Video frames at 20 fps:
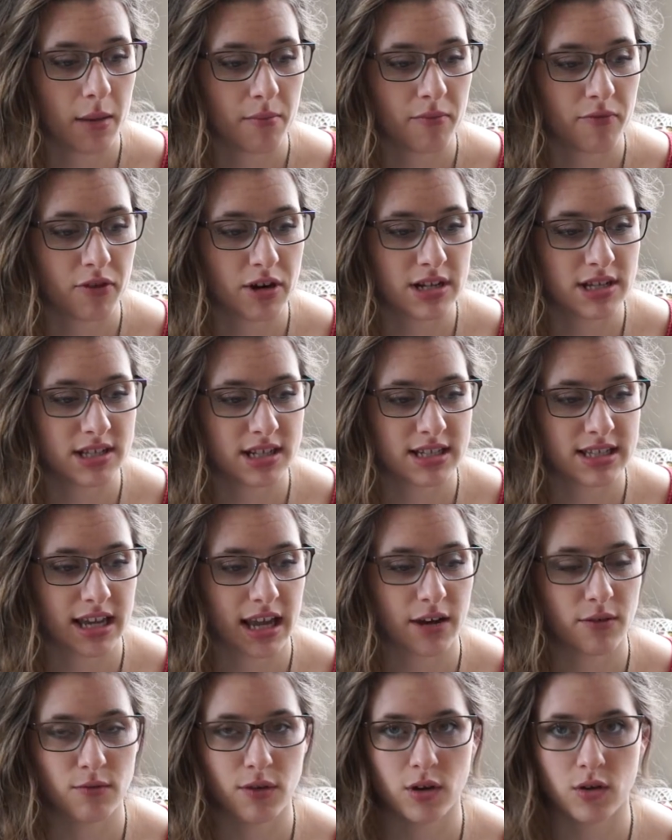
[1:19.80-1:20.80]
For instance,
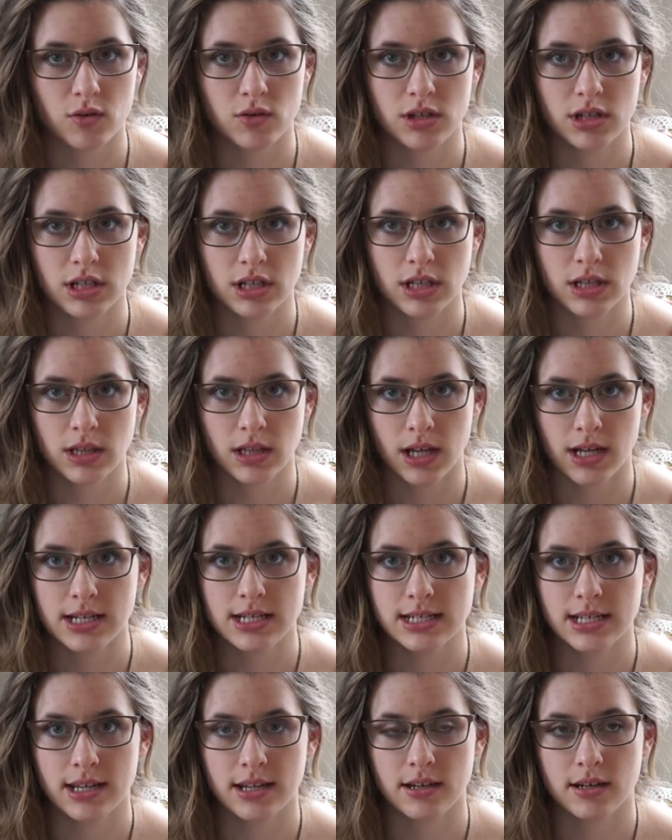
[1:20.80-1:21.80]
I wrote
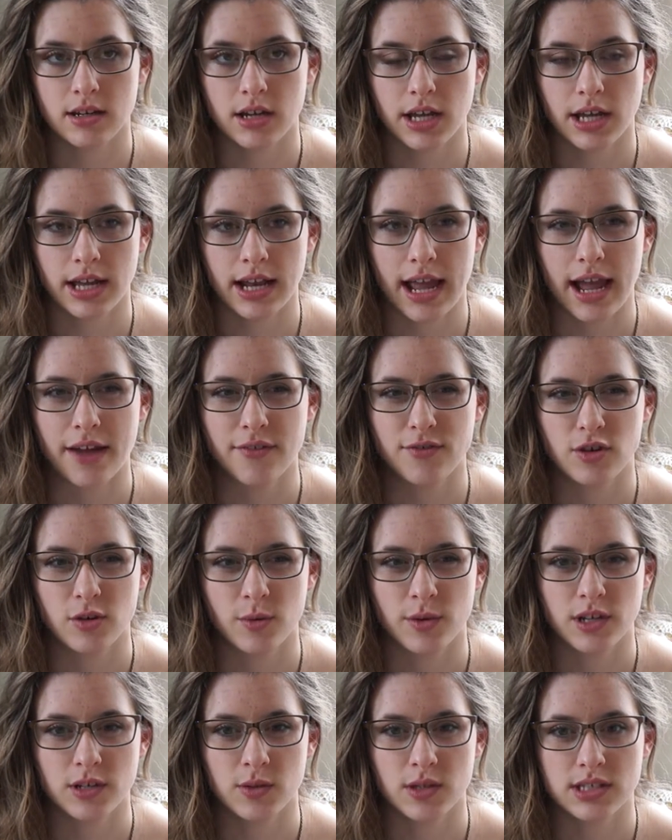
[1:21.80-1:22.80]
London and
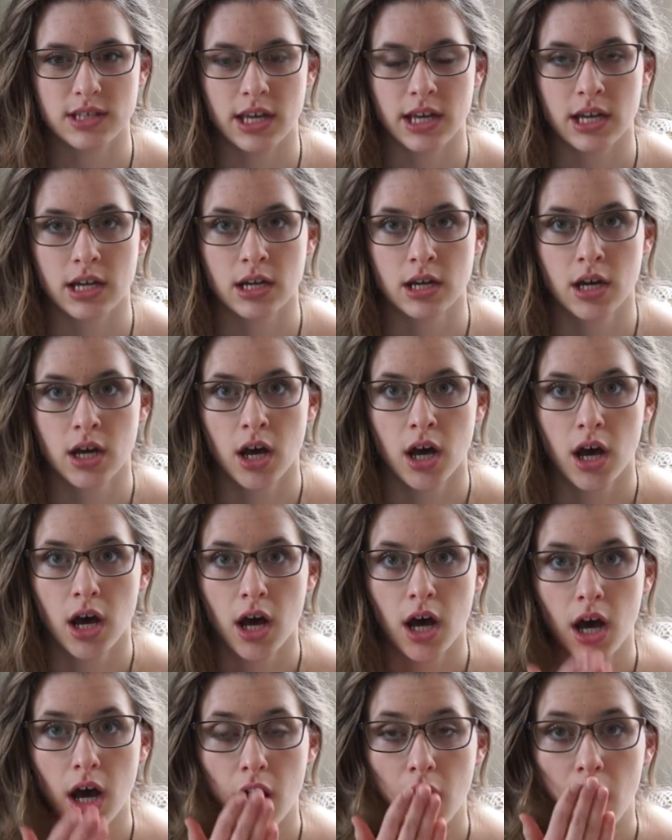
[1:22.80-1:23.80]
afterwards was like,
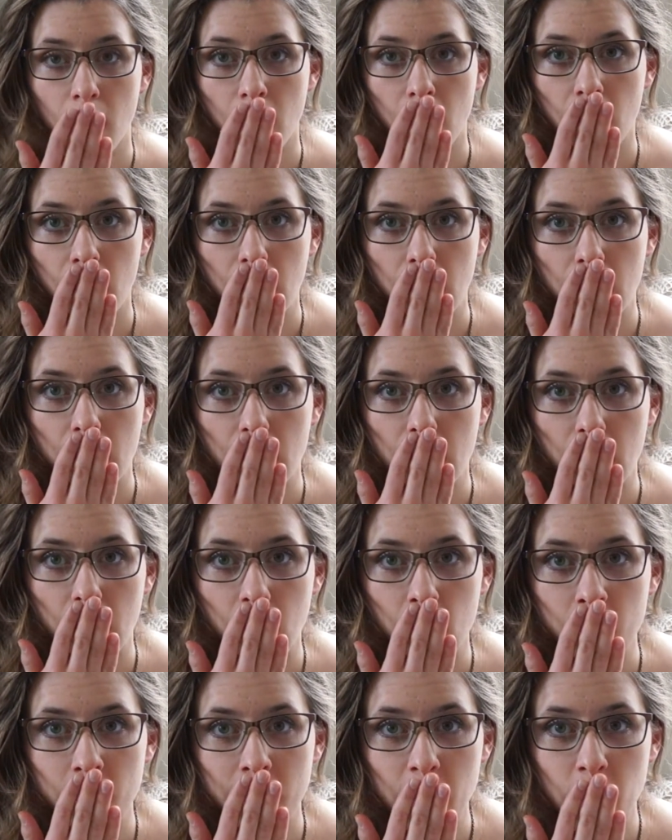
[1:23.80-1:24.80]

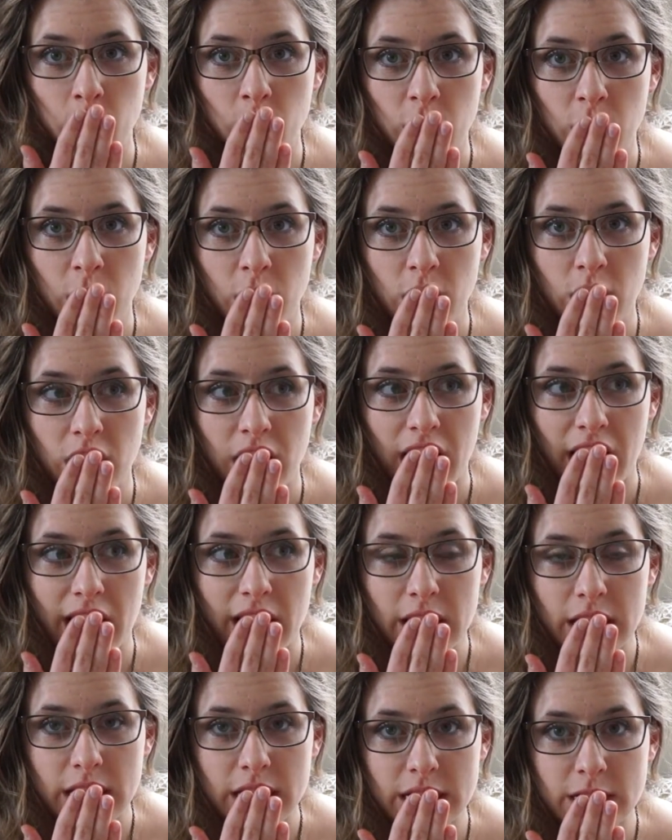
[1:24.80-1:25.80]
oh my word,
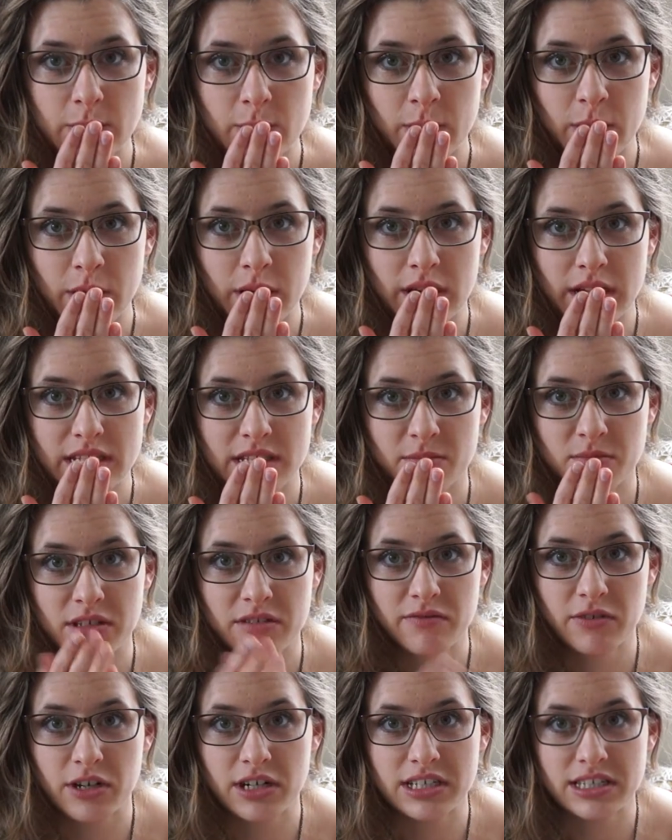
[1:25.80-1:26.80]
I experienced
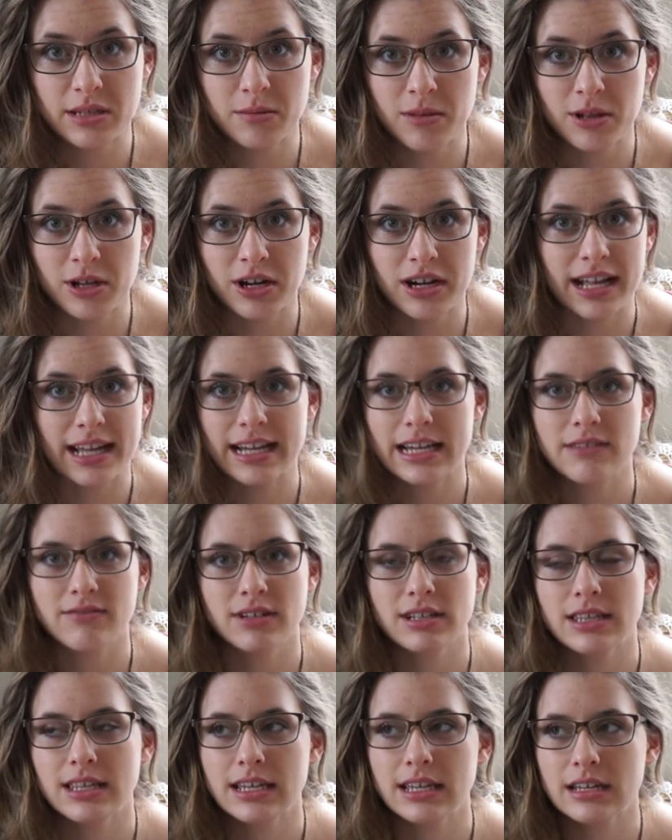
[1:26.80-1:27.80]
something very similar and I didn't
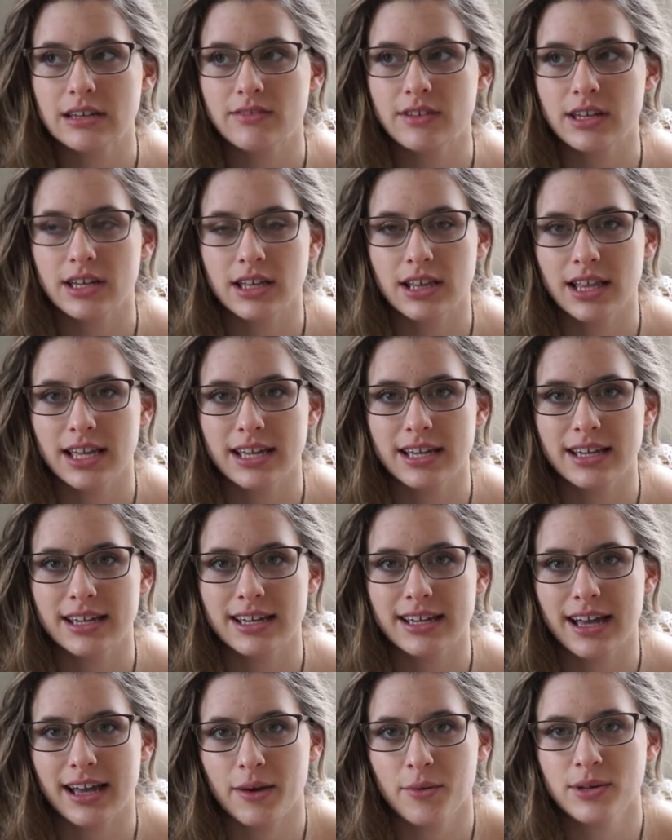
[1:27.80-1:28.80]
even think of it. Like,
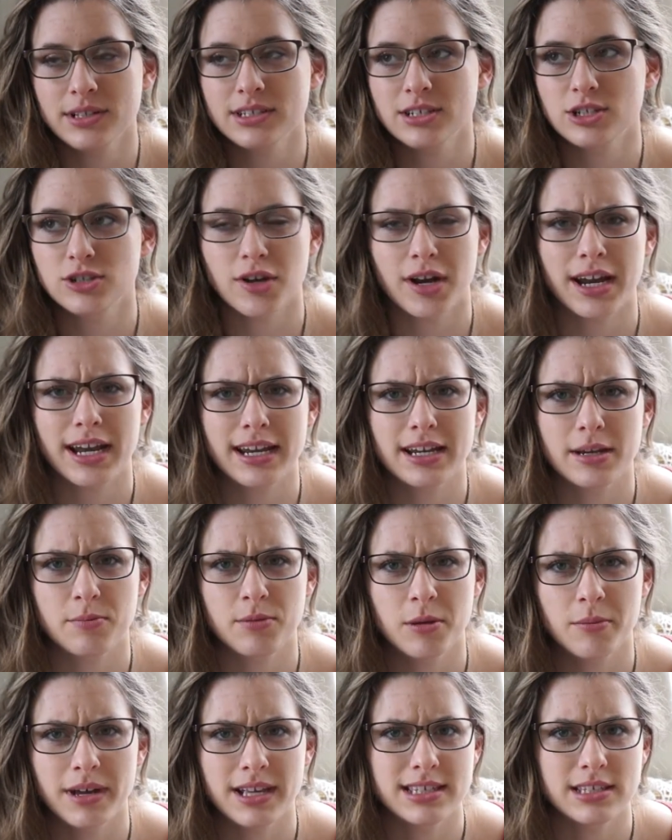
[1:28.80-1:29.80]
I wasn't trying to
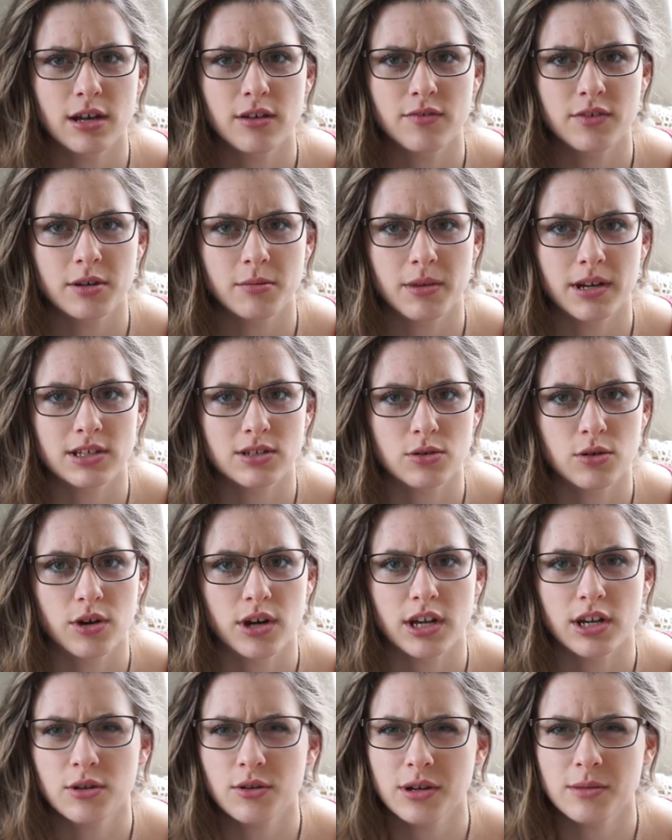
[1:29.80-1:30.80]
put myself into my
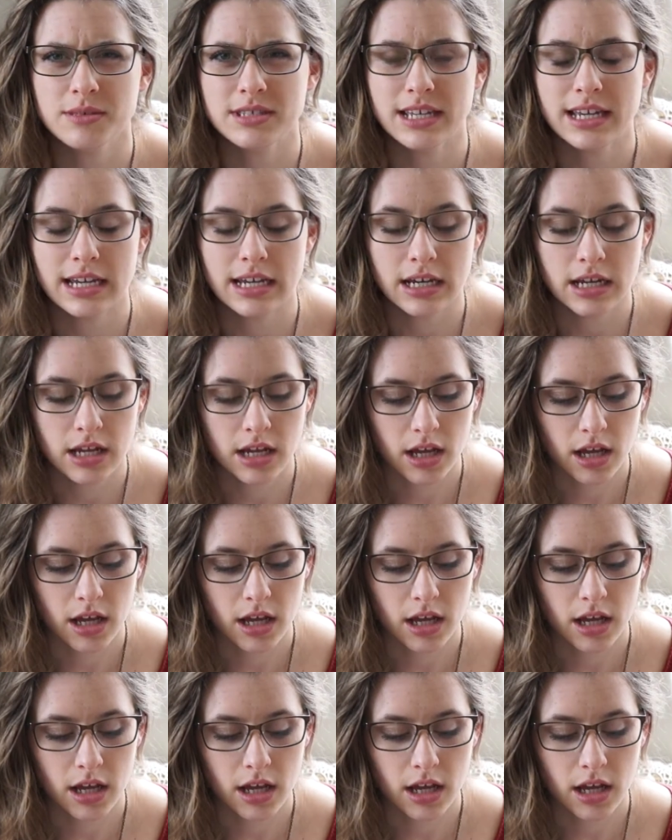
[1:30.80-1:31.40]
story, you know what I'm saying?